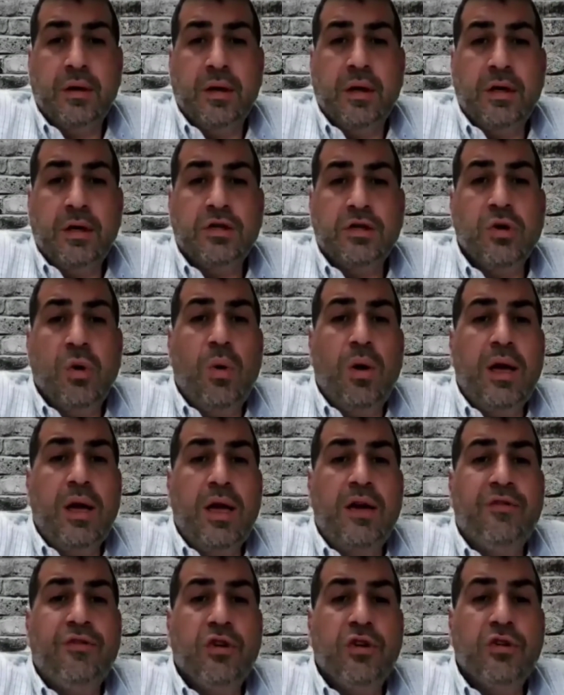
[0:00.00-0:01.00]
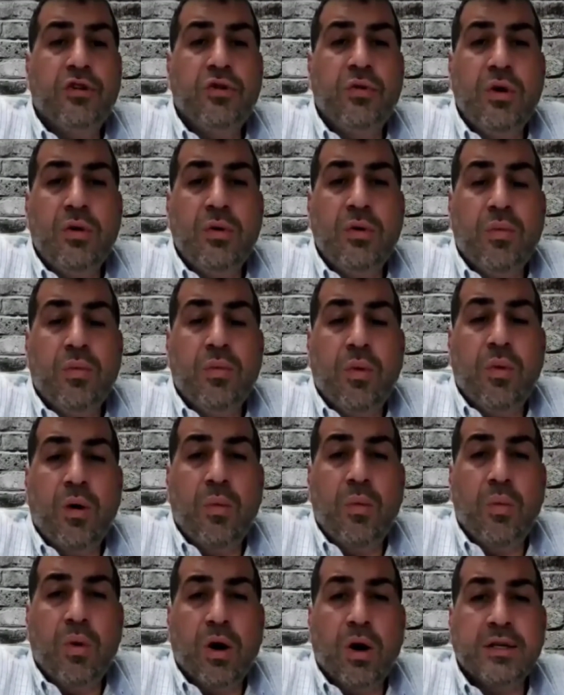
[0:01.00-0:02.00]
So if you're doing what
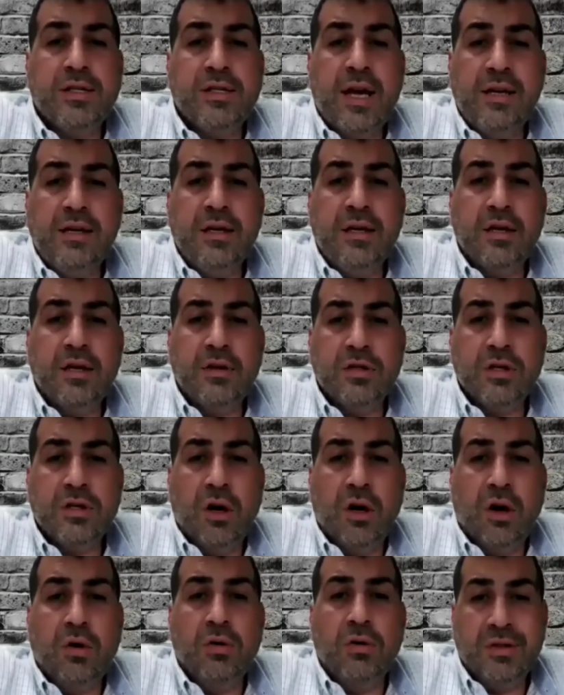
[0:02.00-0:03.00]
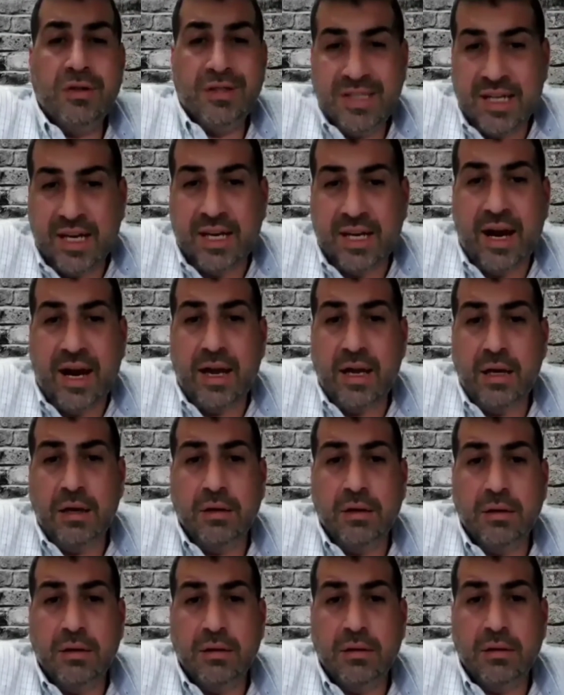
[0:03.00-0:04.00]
worked 10 years ago today
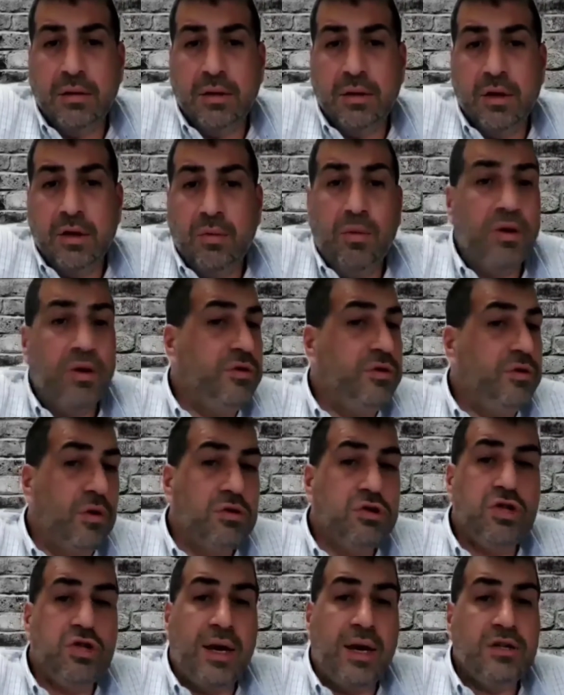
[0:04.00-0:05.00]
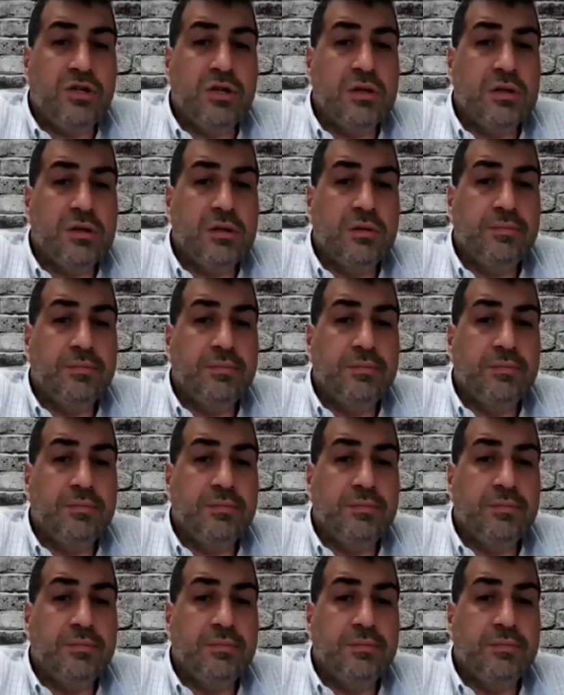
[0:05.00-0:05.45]
with no changes